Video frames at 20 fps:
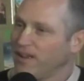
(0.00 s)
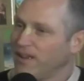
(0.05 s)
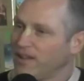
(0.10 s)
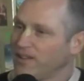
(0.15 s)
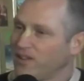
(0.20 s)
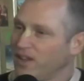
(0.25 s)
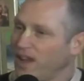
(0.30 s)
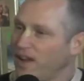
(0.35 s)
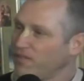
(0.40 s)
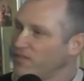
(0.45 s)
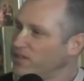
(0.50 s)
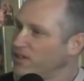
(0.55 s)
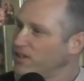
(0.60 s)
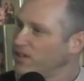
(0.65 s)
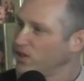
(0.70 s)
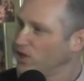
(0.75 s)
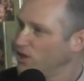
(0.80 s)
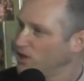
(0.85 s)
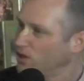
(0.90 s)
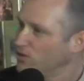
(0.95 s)
And you have
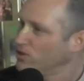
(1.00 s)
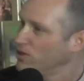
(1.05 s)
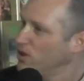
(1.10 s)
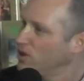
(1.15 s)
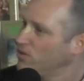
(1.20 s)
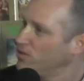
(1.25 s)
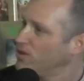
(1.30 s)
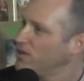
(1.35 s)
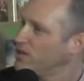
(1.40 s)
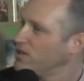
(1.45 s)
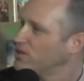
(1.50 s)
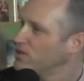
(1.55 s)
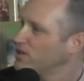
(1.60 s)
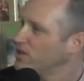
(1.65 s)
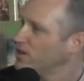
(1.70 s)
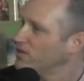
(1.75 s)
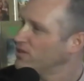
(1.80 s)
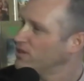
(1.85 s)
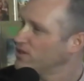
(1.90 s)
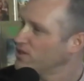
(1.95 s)
to, know where these
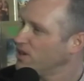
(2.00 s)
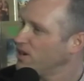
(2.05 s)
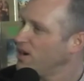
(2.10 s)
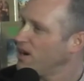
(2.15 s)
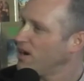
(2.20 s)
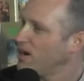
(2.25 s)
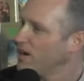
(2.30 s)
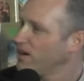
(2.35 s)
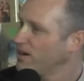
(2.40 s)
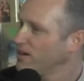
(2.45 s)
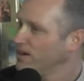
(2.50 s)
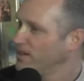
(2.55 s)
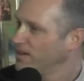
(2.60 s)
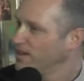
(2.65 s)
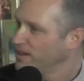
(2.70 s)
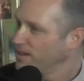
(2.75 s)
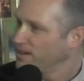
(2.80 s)
shlokas are.